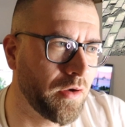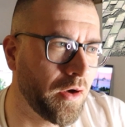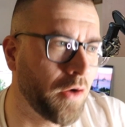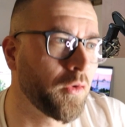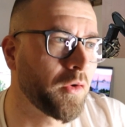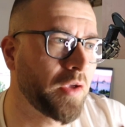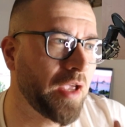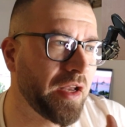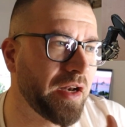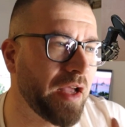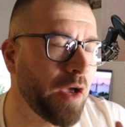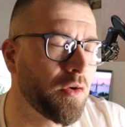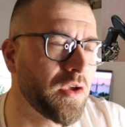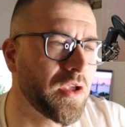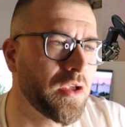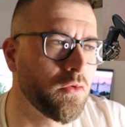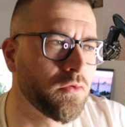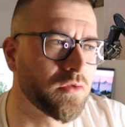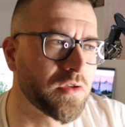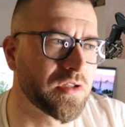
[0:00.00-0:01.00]
okay, now
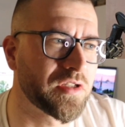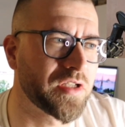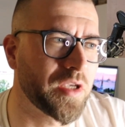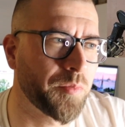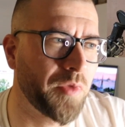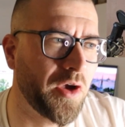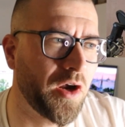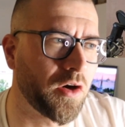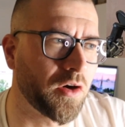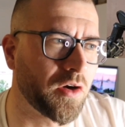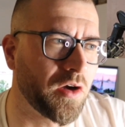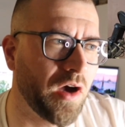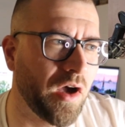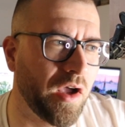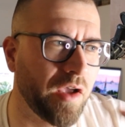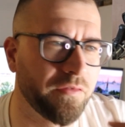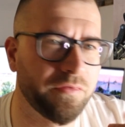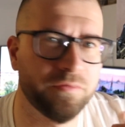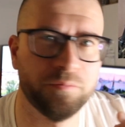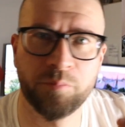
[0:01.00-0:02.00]
he uses some
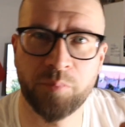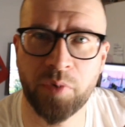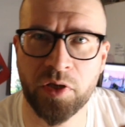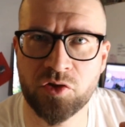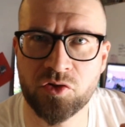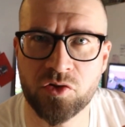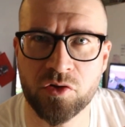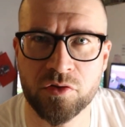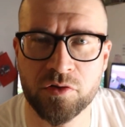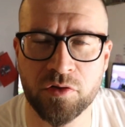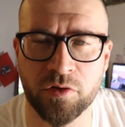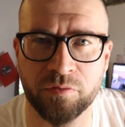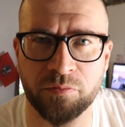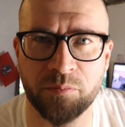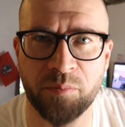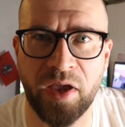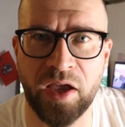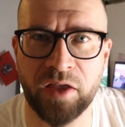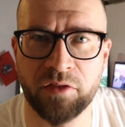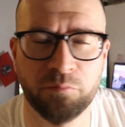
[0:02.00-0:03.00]
archive pictures of
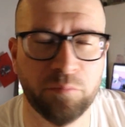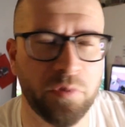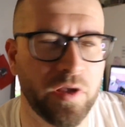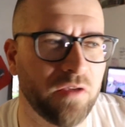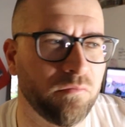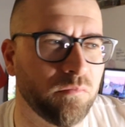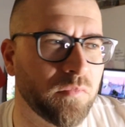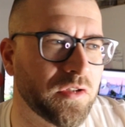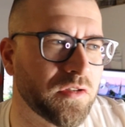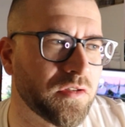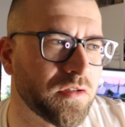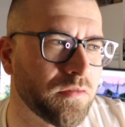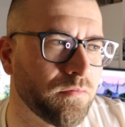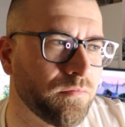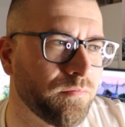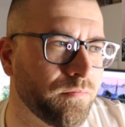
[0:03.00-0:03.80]
bad pavements.